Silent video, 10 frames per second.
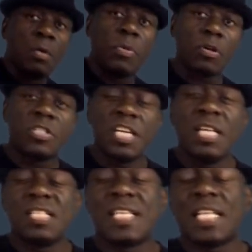
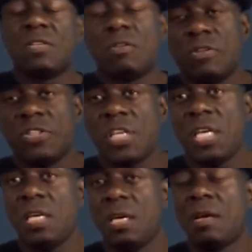Blockchain is
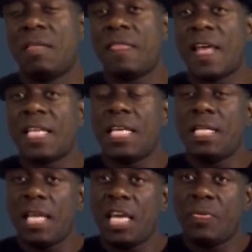technology that
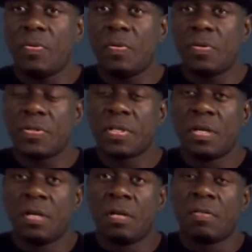enables
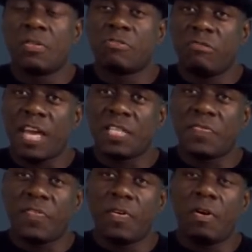the
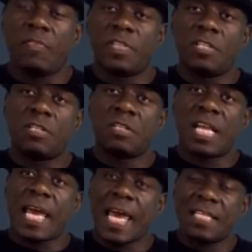transfer of
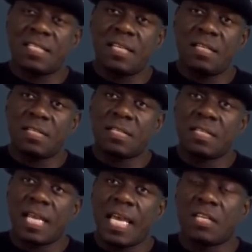digital
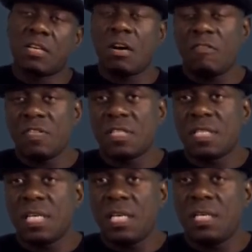assets and
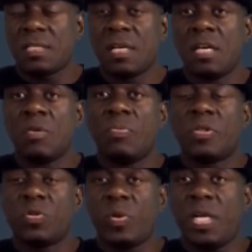currencies
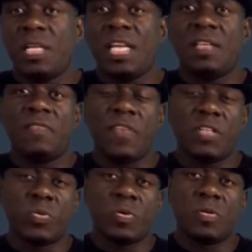between
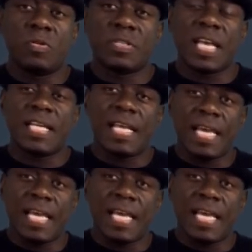individuals and